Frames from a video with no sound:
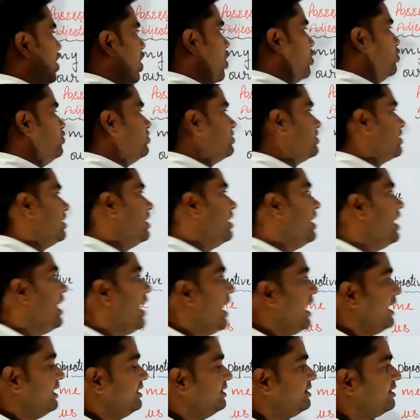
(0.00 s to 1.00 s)
pronouns
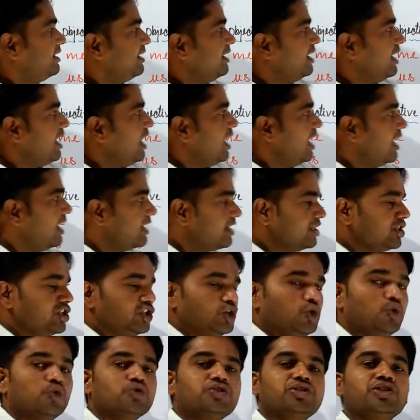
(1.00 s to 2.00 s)
and they are
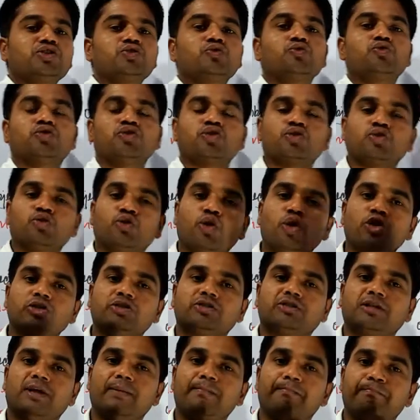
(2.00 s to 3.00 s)
used to
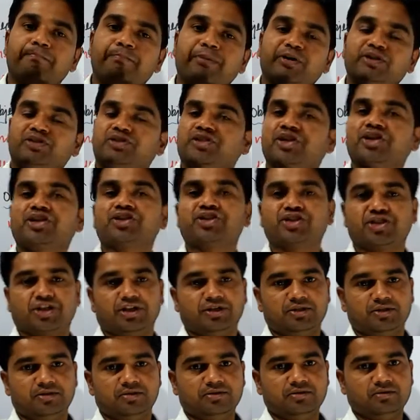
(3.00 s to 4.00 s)
show some
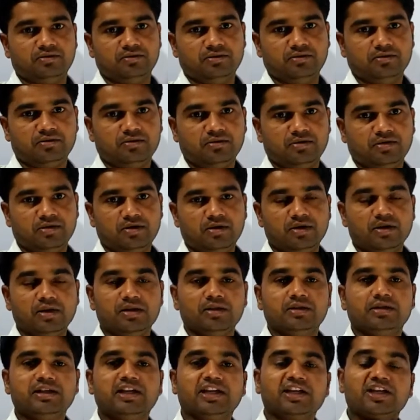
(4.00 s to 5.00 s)
possession.
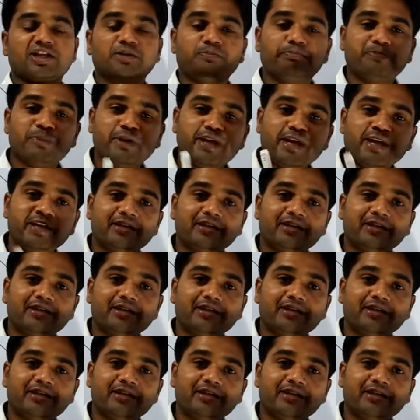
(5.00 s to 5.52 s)
They avoid